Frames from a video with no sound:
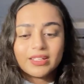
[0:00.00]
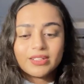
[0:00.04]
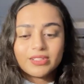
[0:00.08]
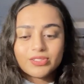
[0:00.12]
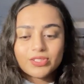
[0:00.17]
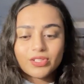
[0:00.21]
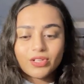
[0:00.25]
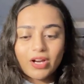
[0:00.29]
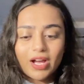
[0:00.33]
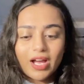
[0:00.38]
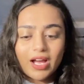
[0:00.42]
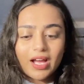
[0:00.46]

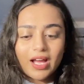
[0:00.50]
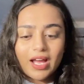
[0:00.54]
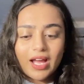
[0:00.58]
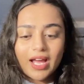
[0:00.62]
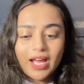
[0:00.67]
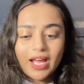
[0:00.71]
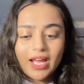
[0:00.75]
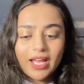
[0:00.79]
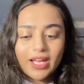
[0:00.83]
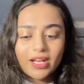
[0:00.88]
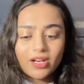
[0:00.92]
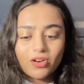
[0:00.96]
so
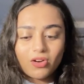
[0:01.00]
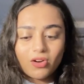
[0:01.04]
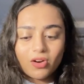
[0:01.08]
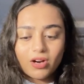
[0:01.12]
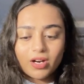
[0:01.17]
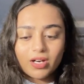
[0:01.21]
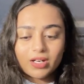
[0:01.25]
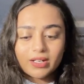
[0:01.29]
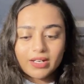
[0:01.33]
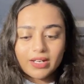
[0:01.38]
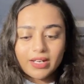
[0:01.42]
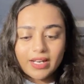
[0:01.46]
I
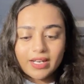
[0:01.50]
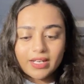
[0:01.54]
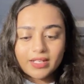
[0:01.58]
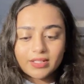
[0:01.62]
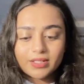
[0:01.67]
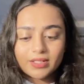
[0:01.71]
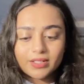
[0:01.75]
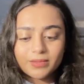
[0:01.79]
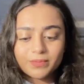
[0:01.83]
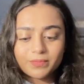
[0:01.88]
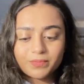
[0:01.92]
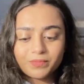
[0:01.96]
got like